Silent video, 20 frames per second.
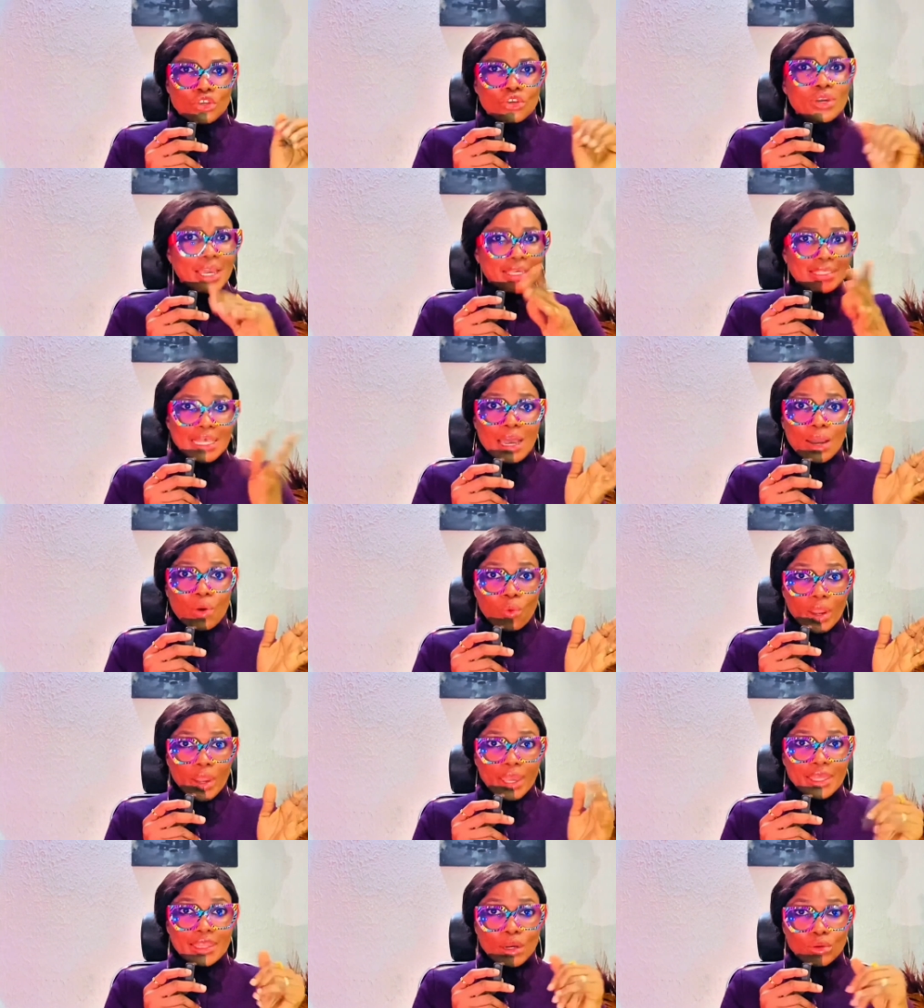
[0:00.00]
You guys are
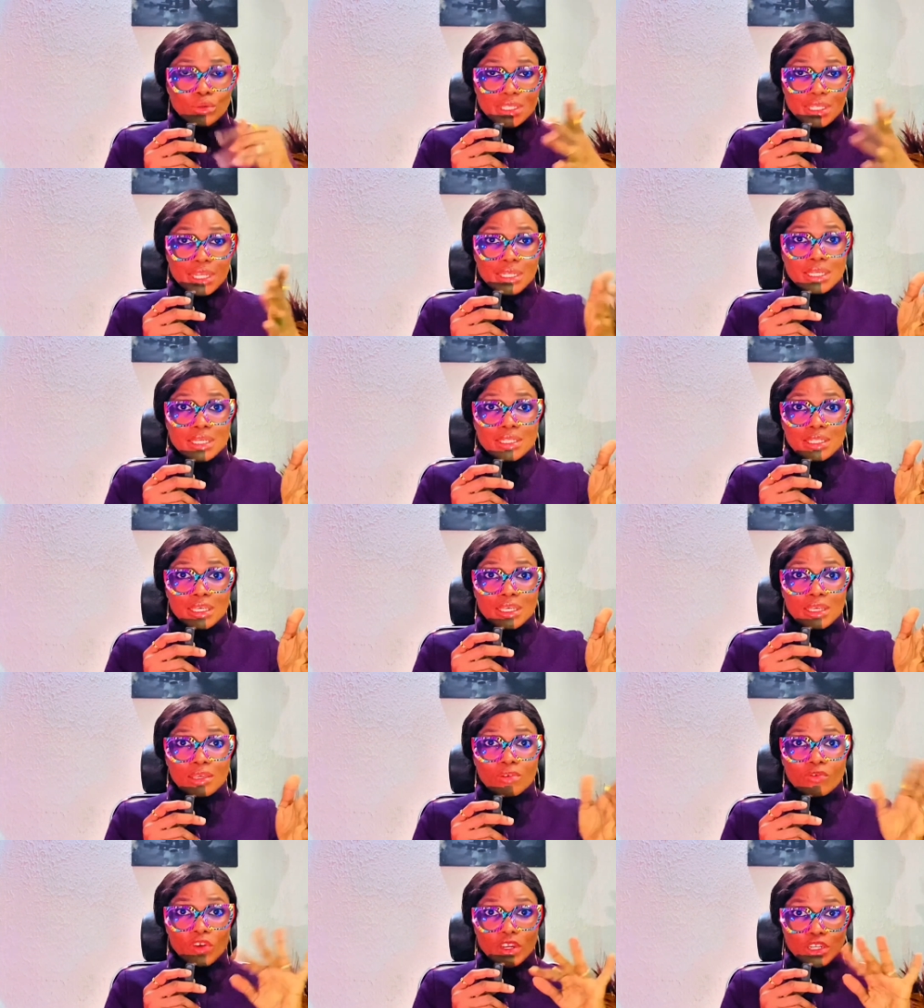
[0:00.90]
aware that we started
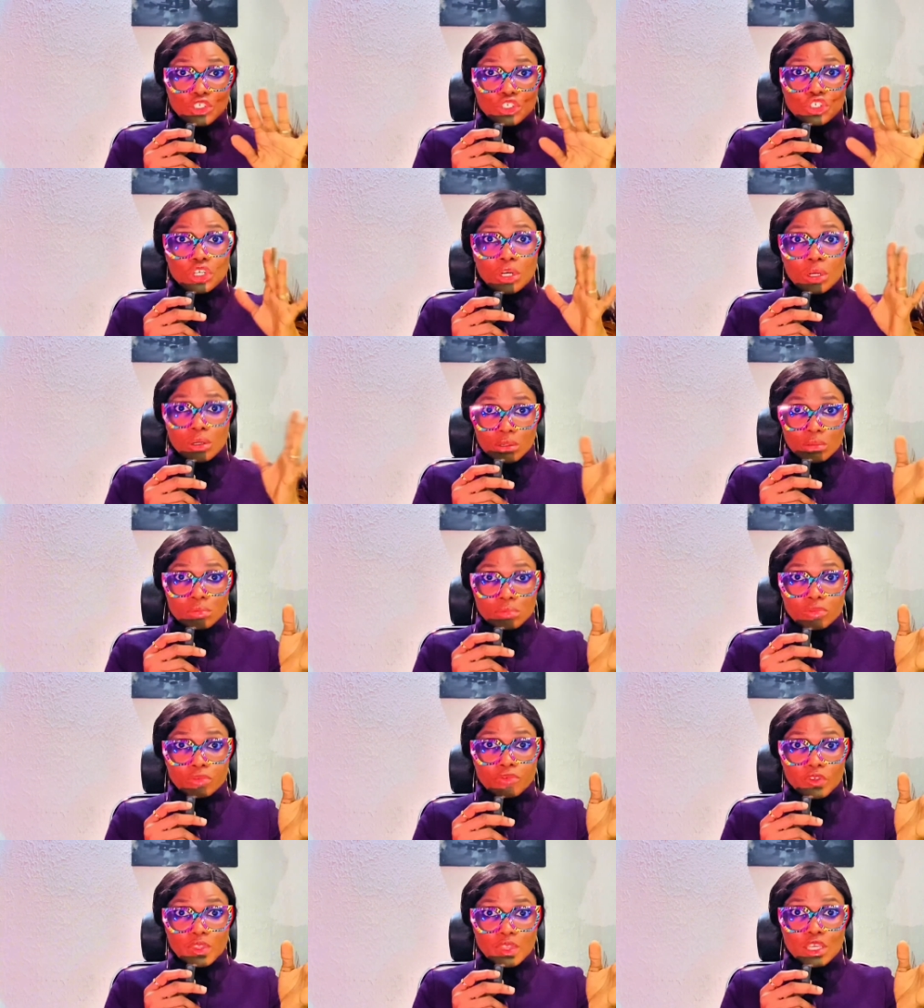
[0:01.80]
the financial
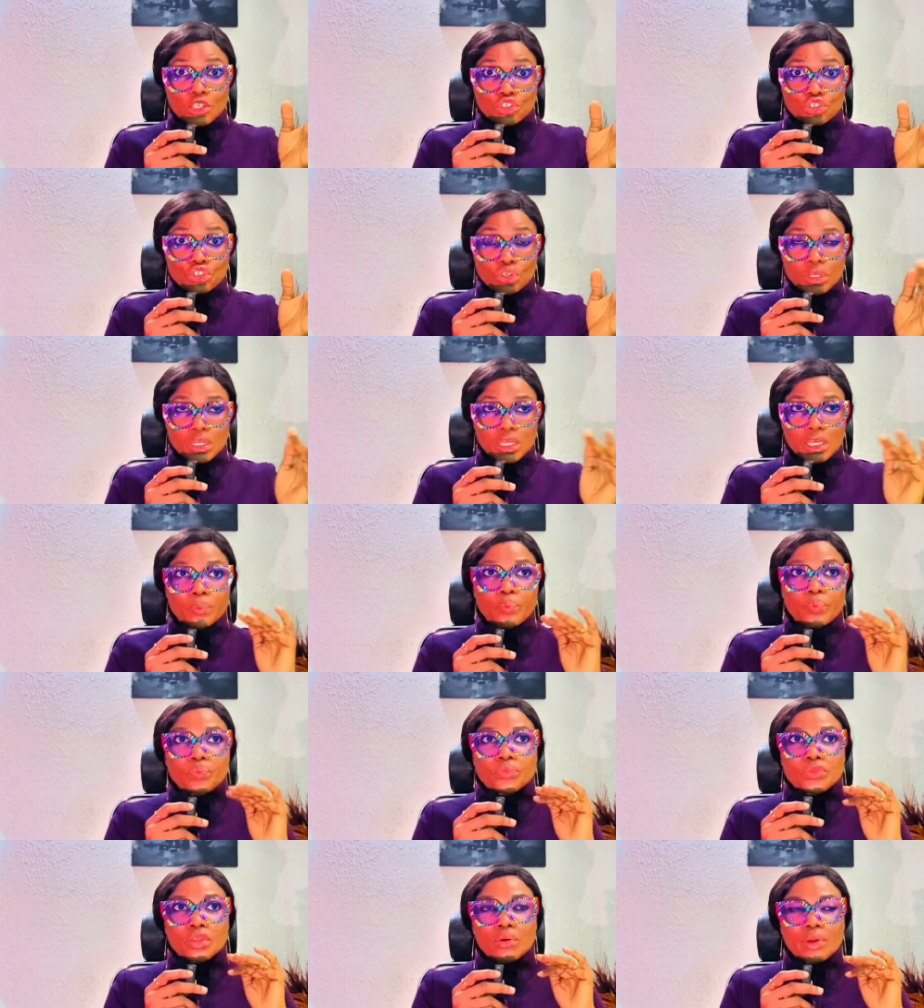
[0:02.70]
fitness journey,
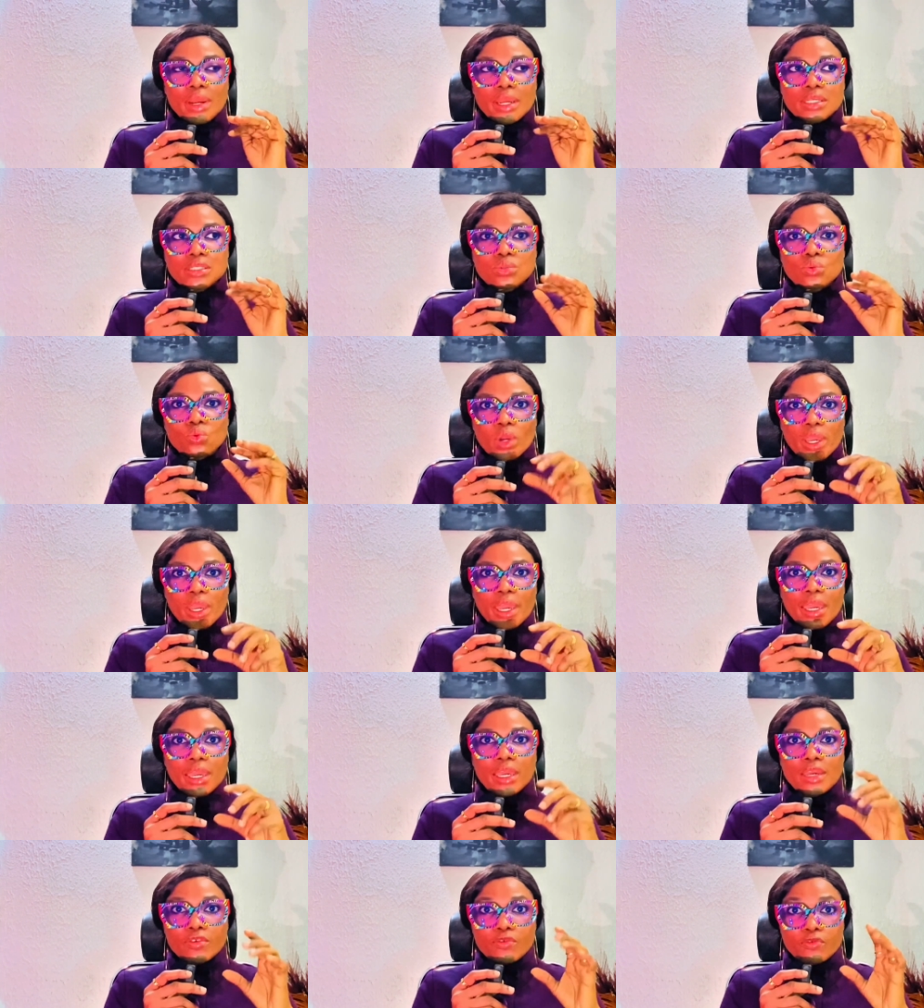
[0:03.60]
right?
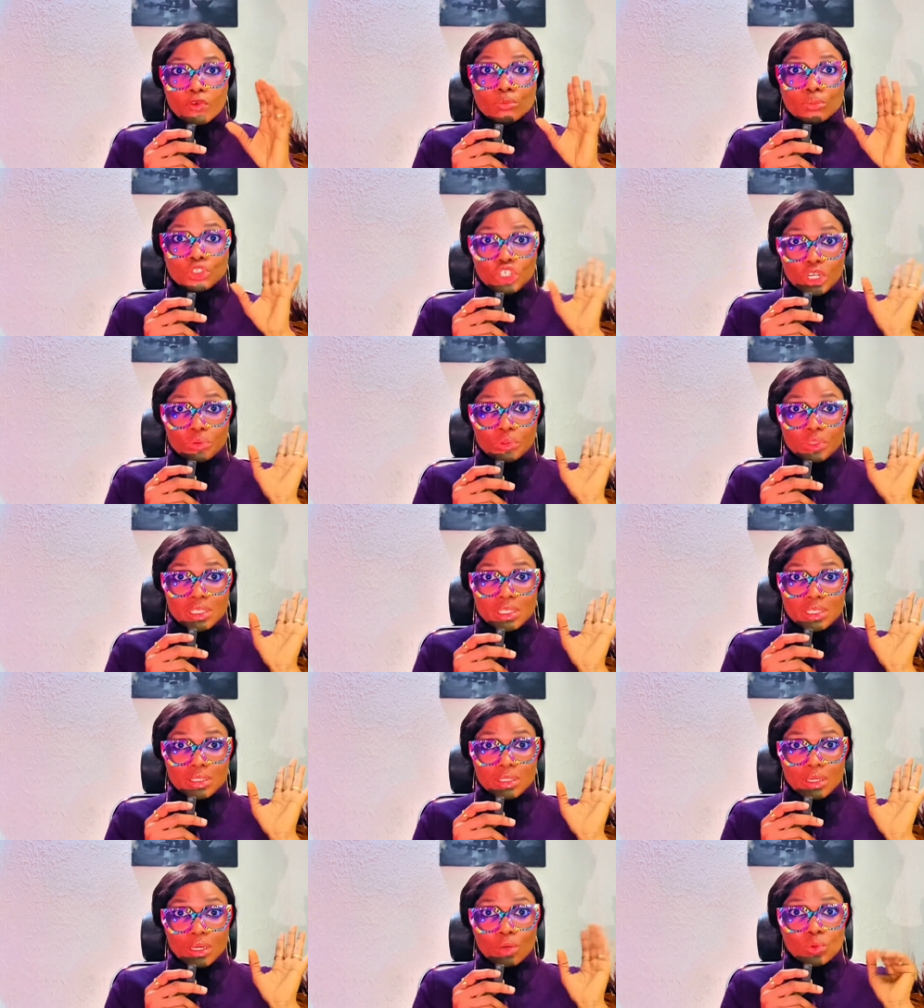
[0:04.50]
Where from January
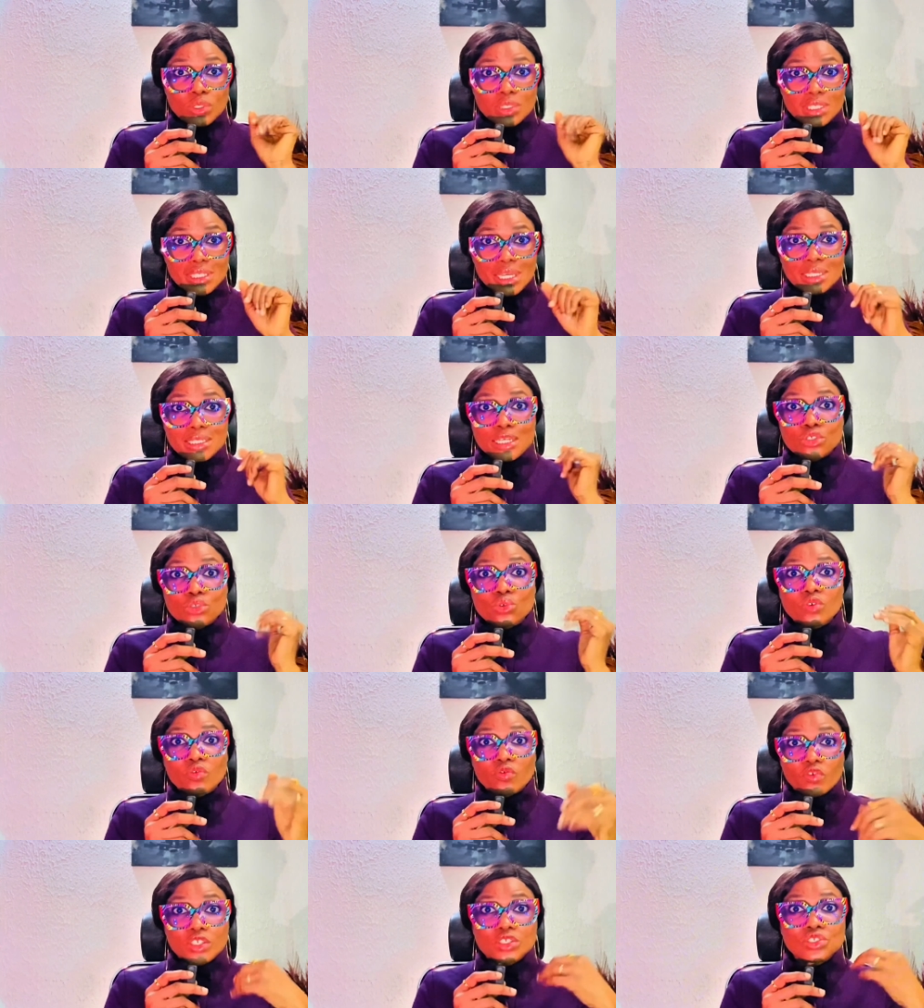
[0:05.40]
this year, we started to
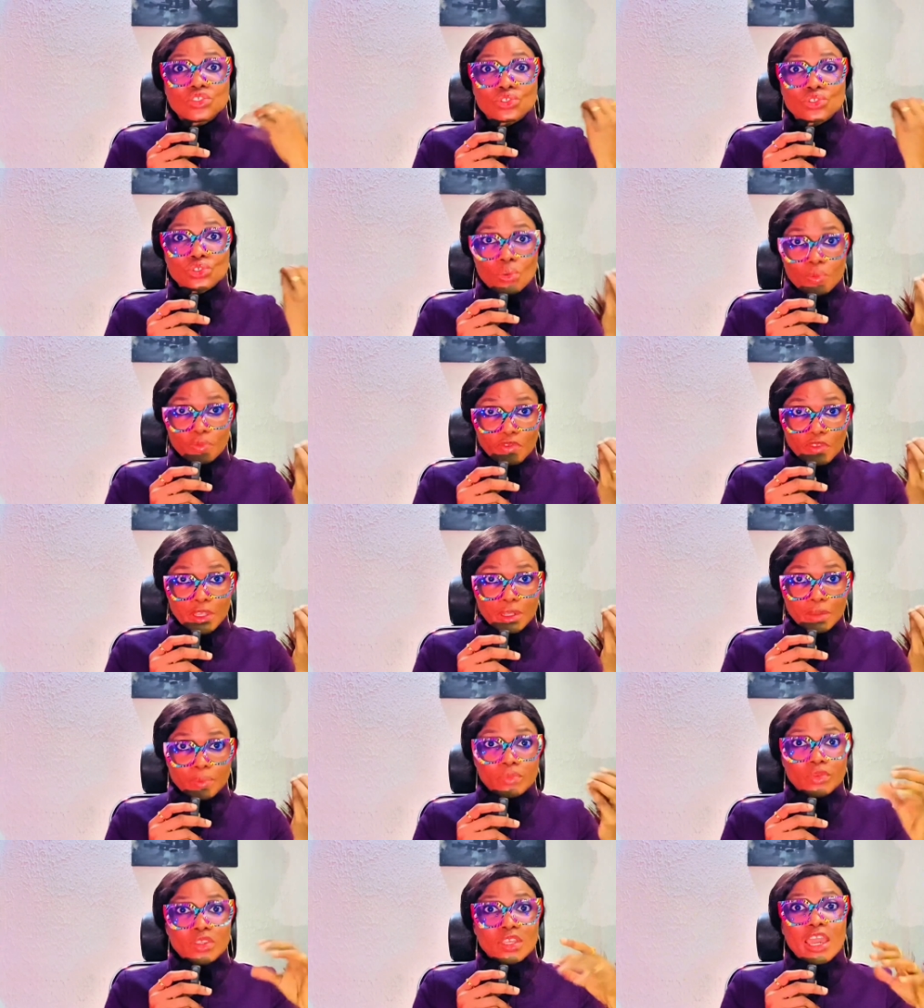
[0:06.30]
invest something
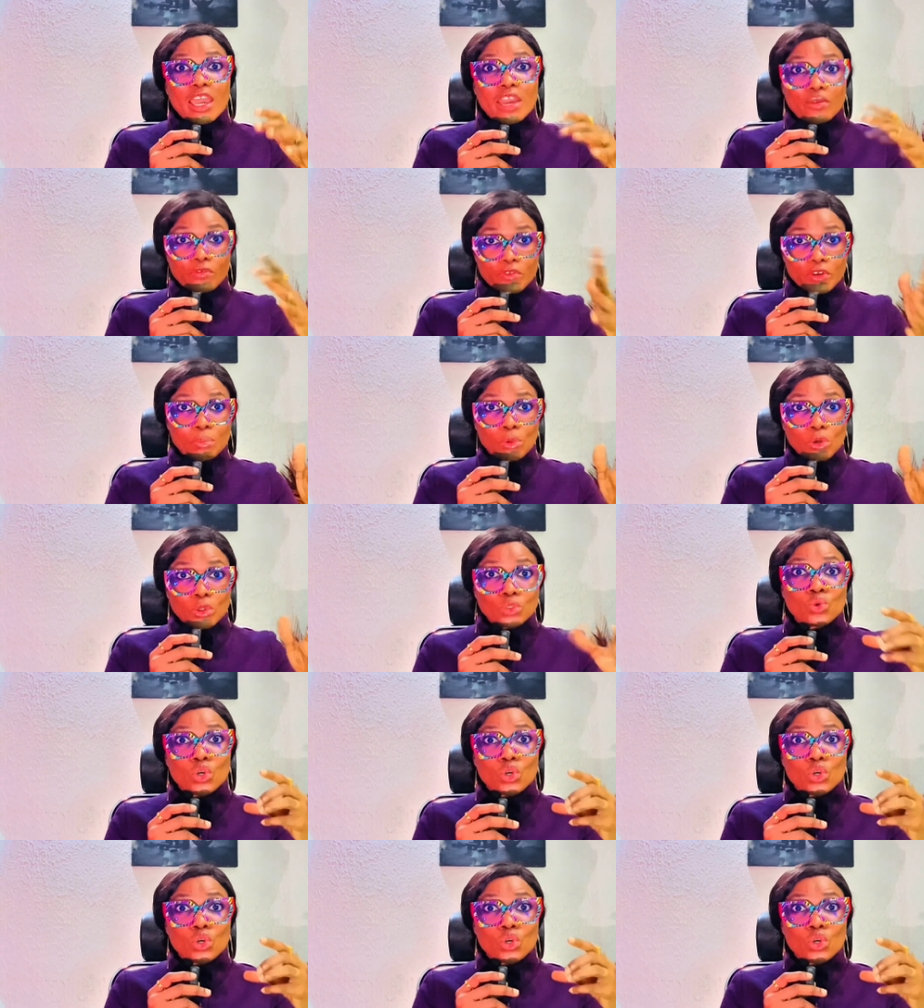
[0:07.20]
every month.